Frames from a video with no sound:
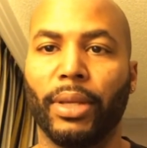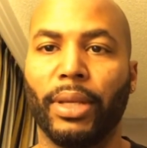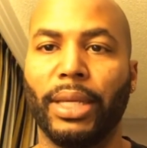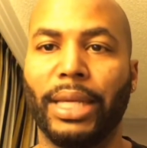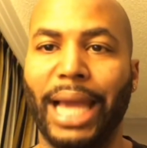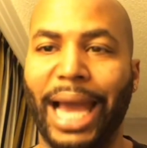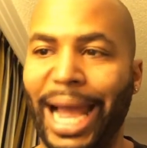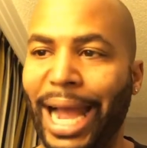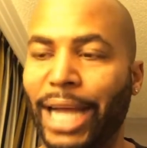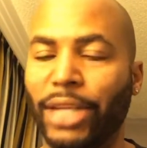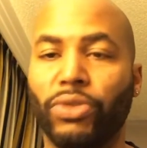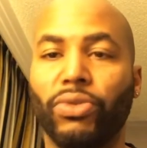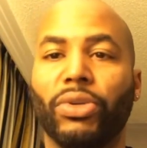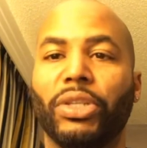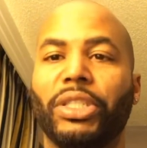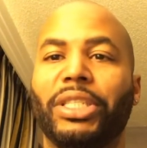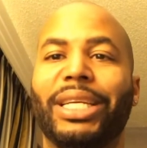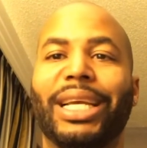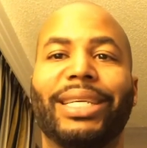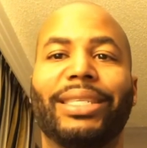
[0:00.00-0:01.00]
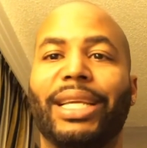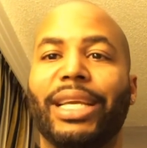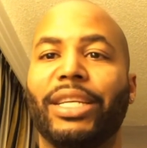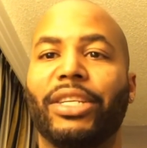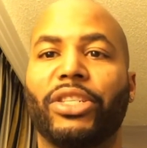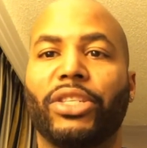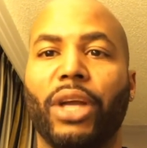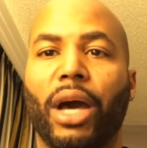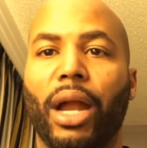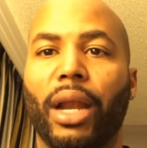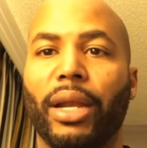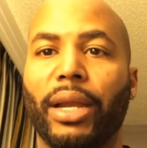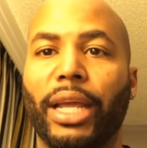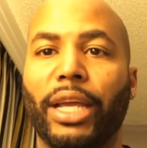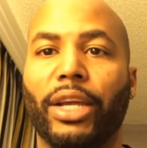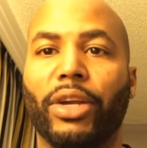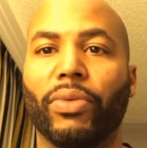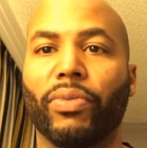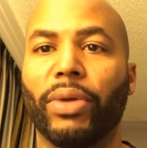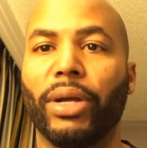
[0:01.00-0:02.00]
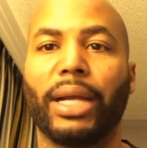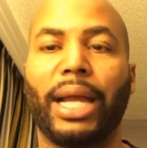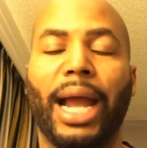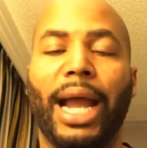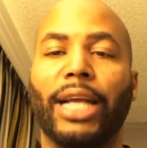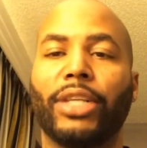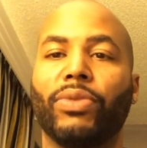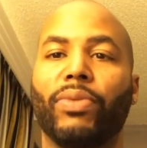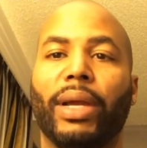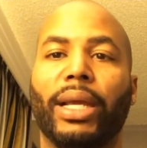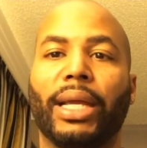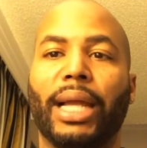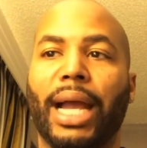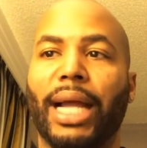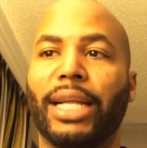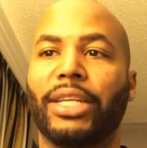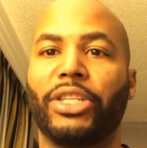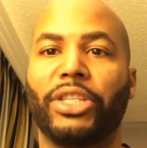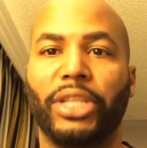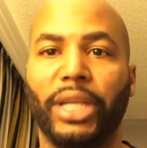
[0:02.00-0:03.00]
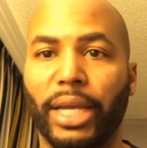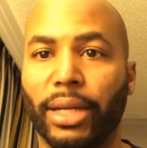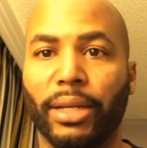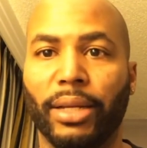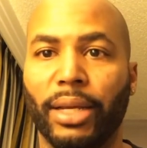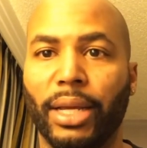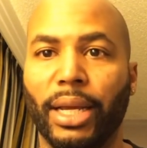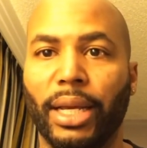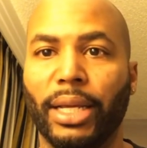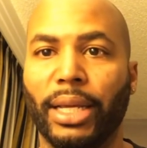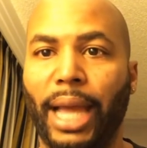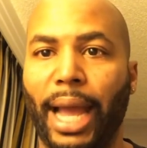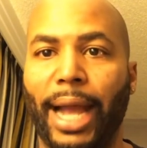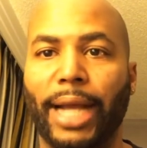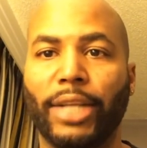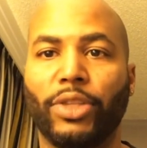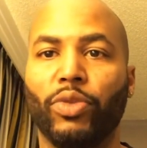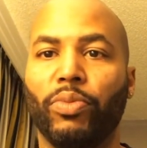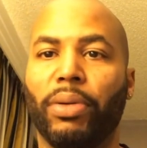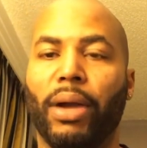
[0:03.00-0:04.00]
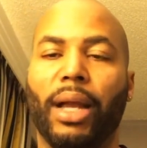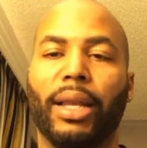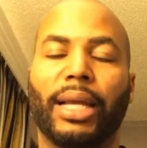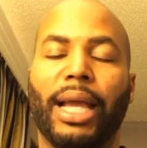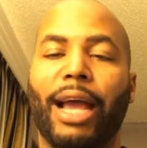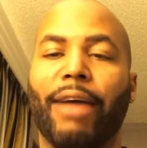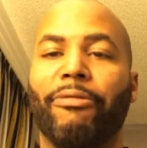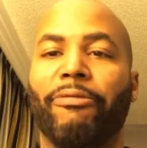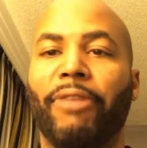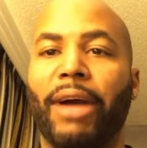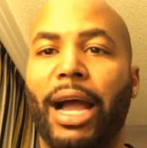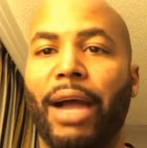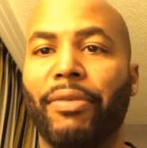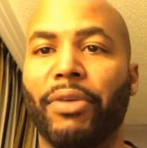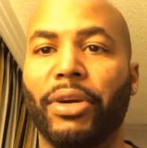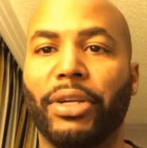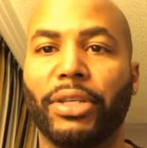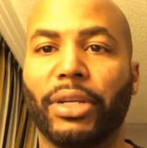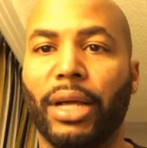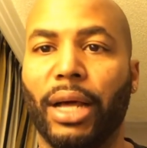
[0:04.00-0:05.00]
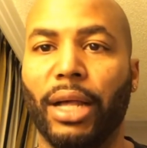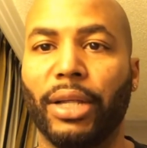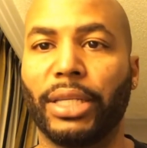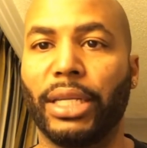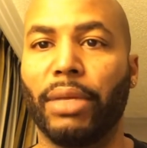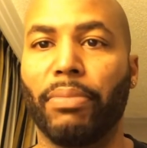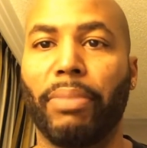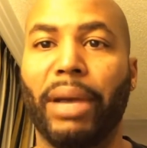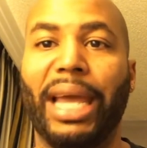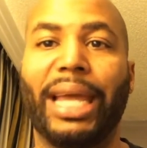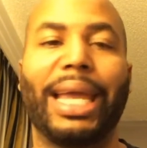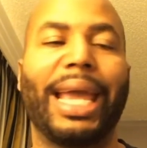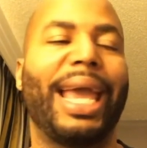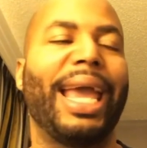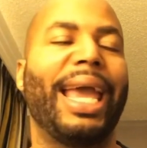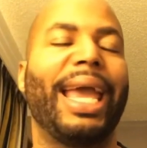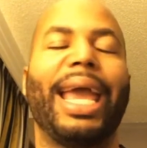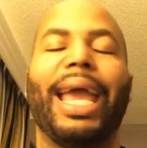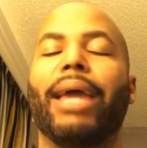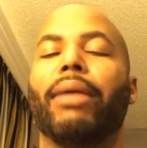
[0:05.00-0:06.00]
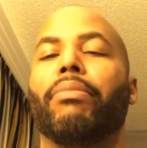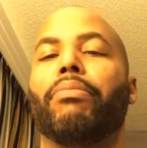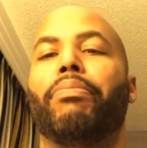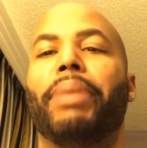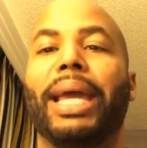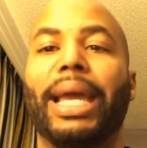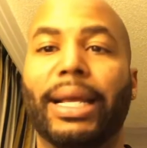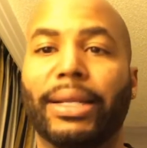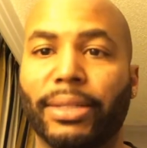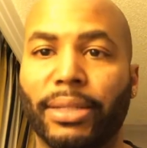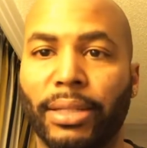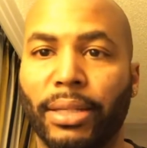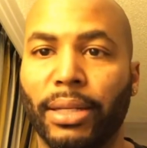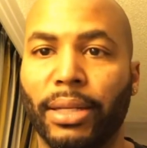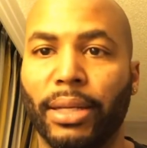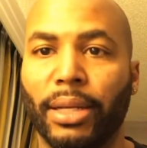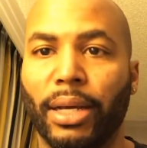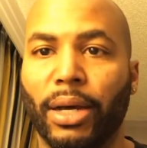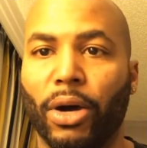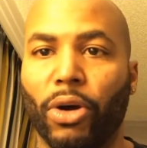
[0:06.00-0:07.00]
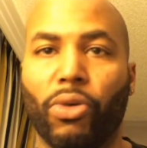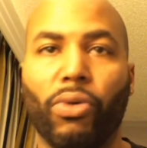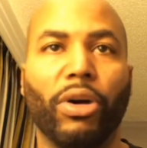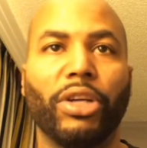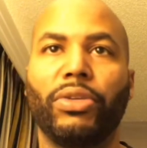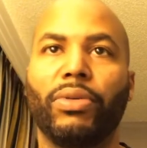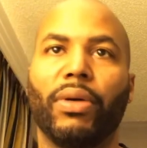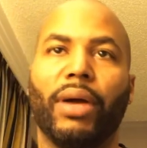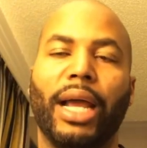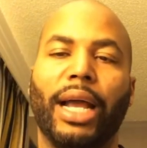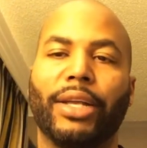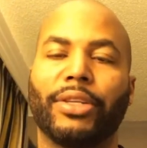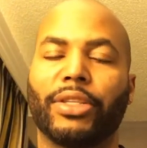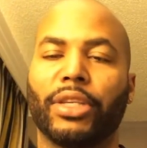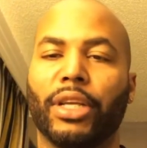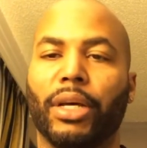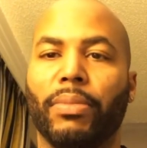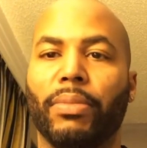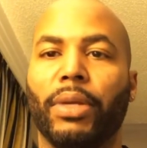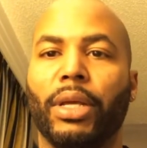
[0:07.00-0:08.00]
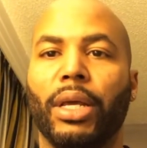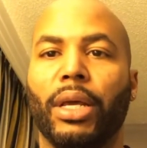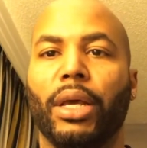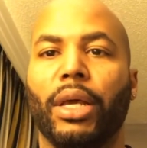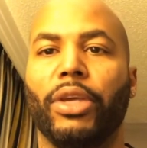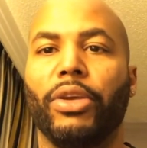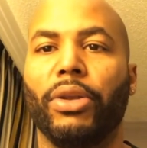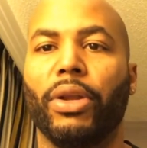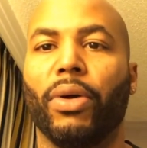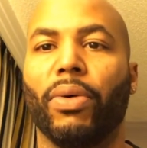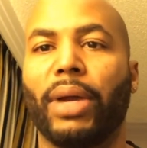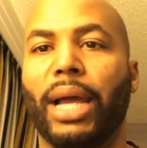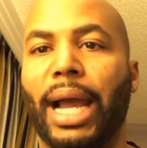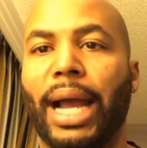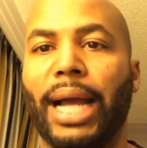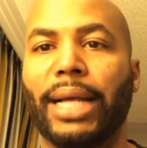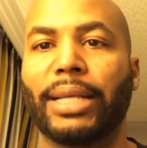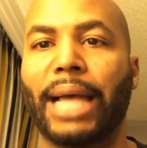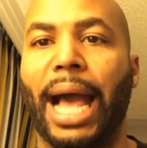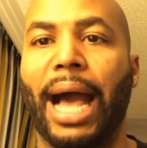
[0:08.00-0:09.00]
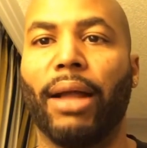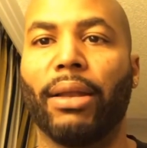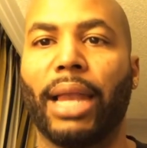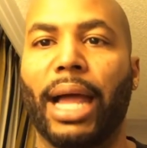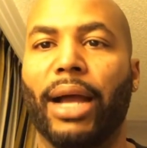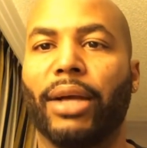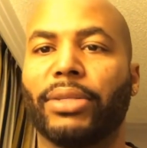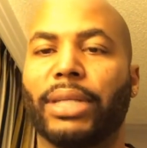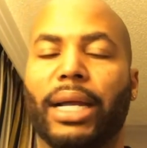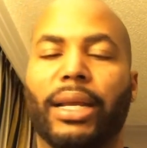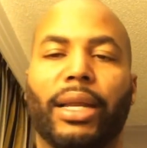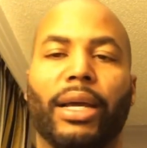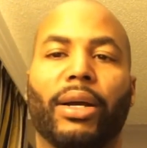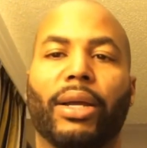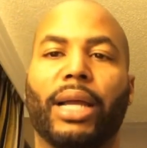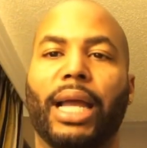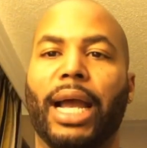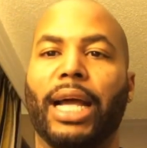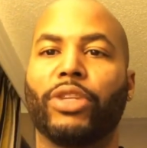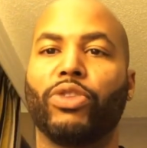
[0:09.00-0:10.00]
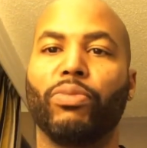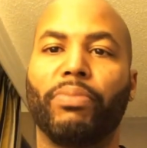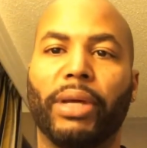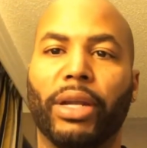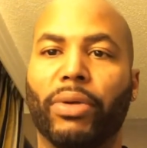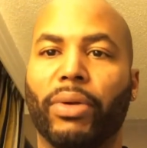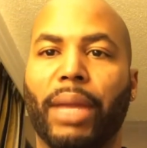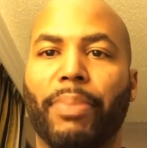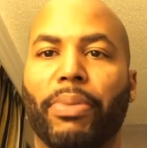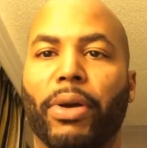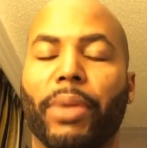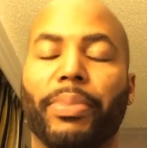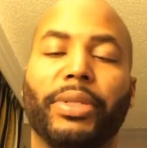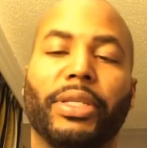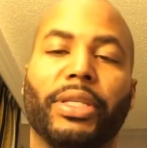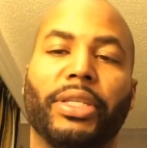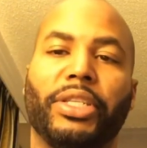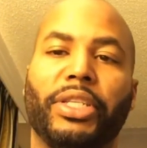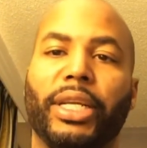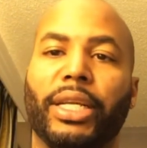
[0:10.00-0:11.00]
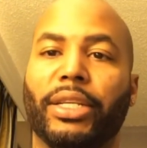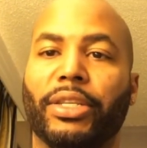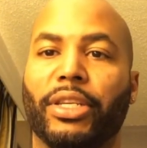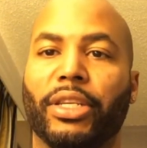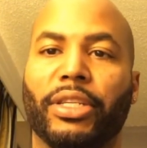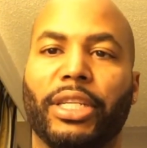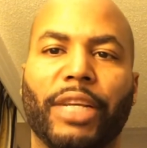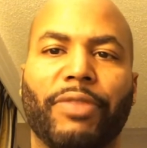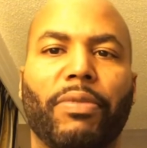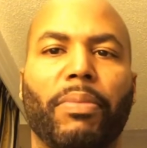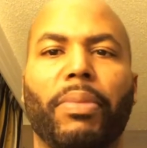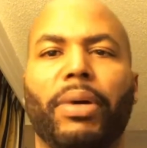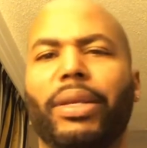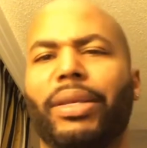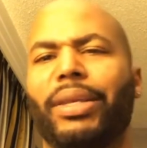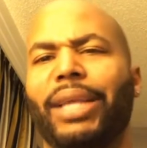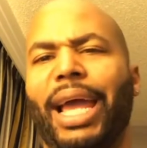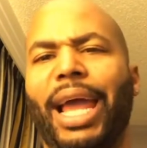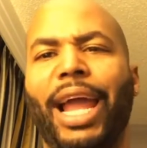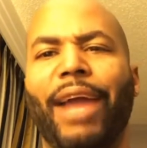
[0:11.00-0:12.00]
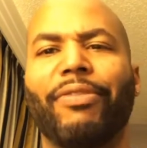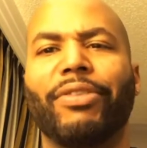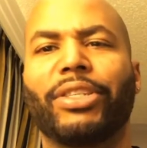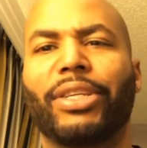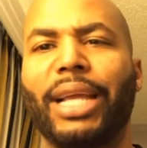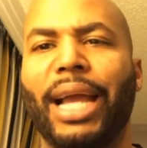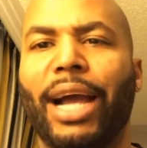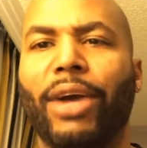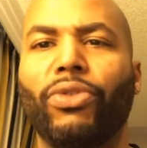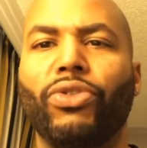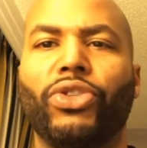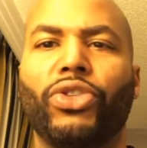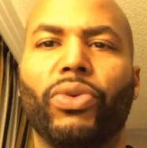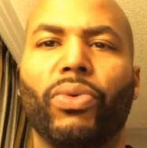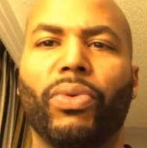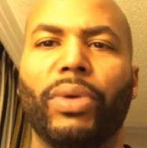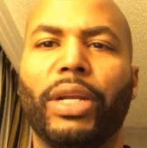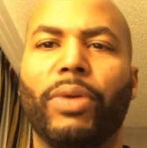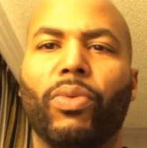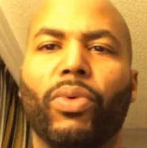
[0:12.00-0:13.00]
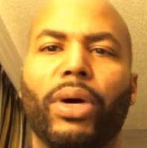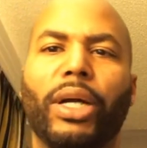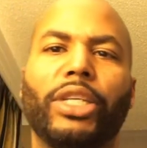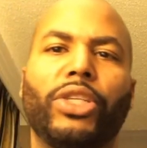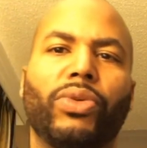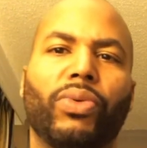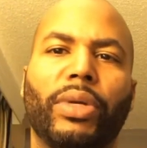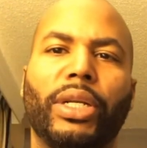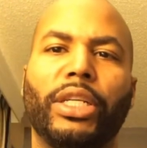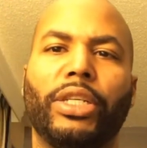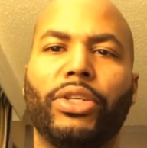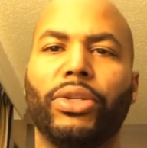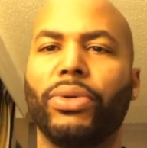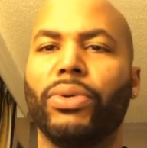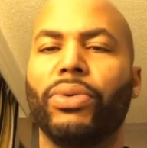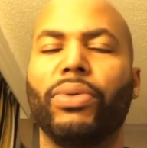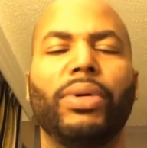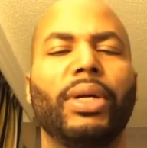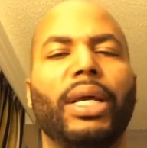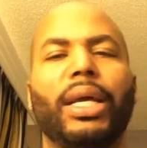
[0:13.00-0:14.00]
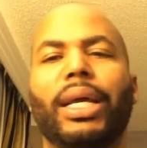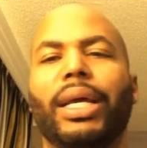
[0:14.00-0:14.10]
Guys who are just getting started in their career, guys who ain't got shit, guys who probably got $500 in the bank at best. Of course, you're gonna have some, you know, guys, outliers out there, guys who've been on their purpose and shit and successful. But the average guy who's 21, 22